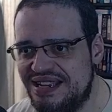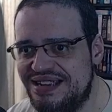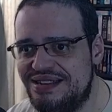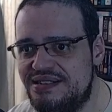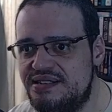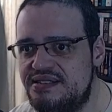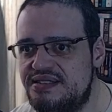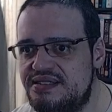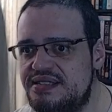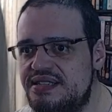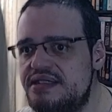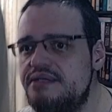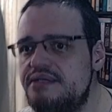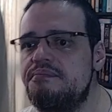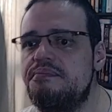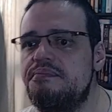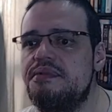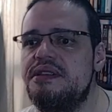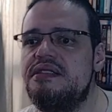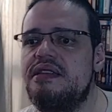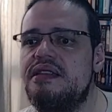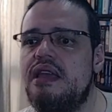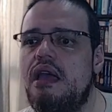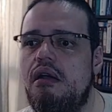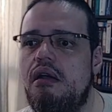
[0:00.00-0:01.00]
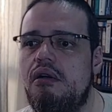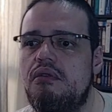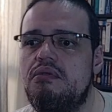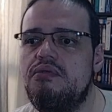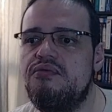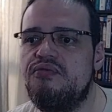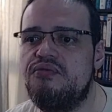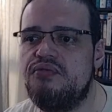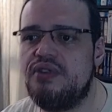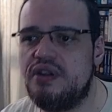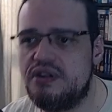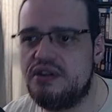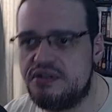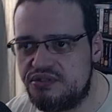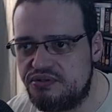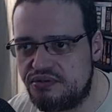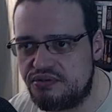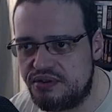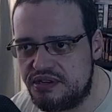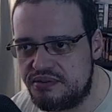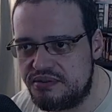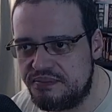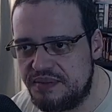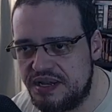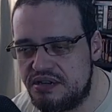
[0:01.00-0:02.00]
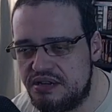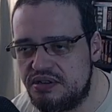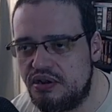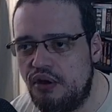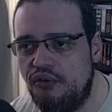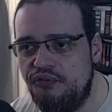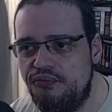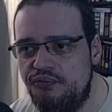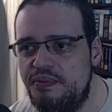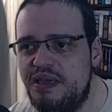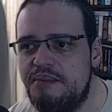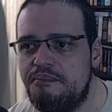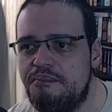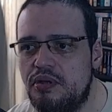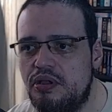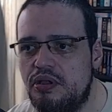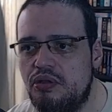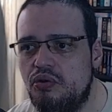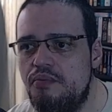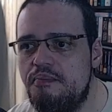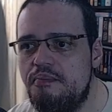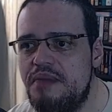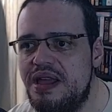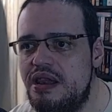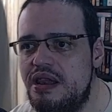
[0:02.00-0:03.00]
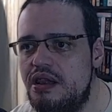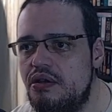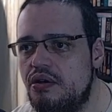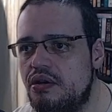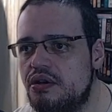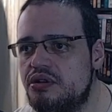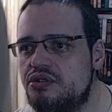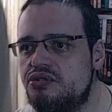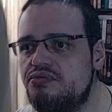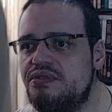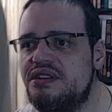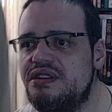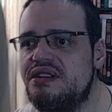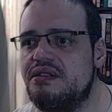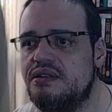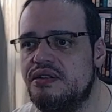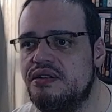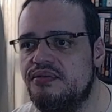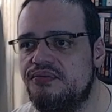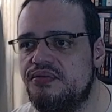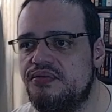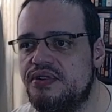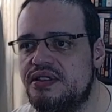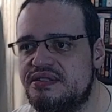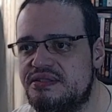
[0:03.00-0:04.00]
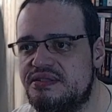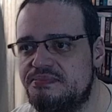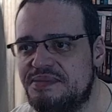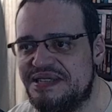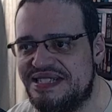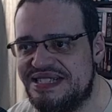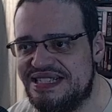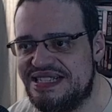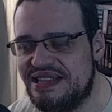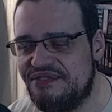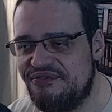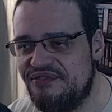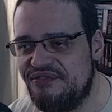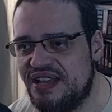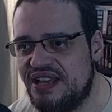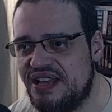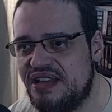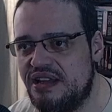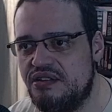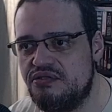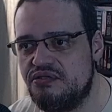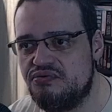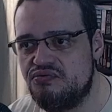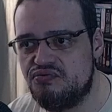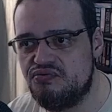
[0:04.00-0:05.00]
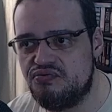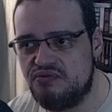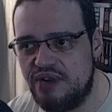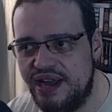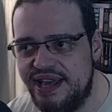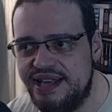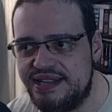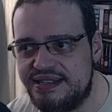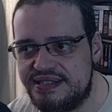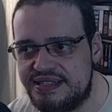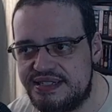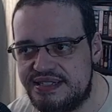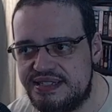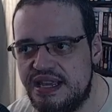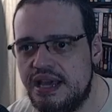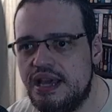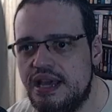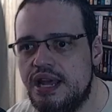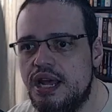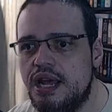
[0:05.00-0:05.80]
It is simply the unfair treatment of people who belong to a different specific race,